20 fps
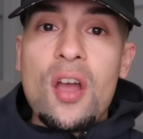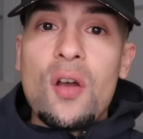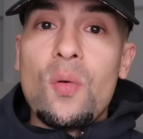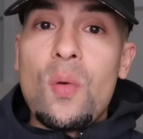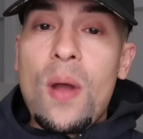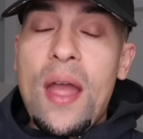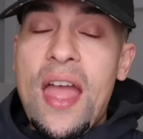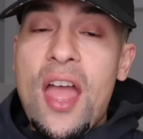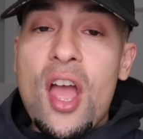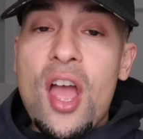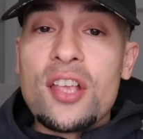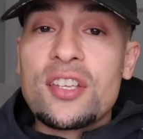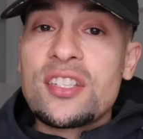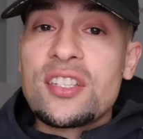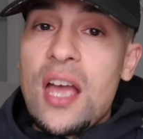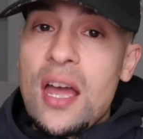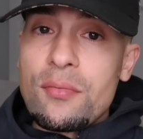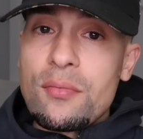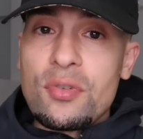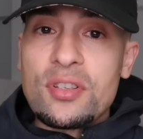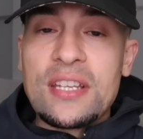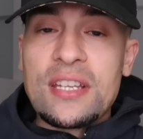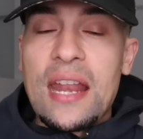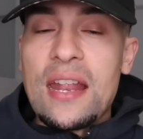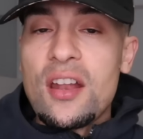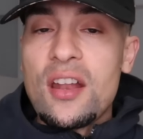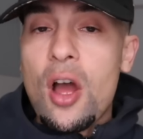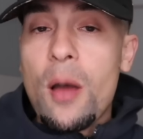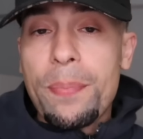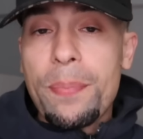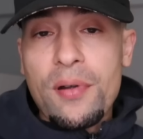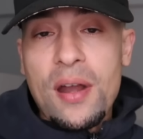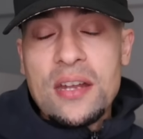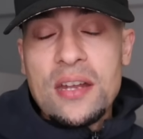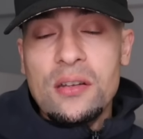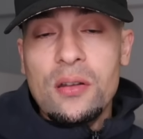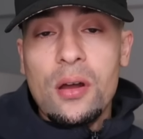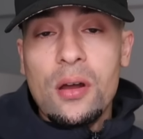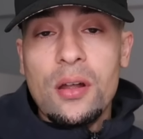where her son was getting operated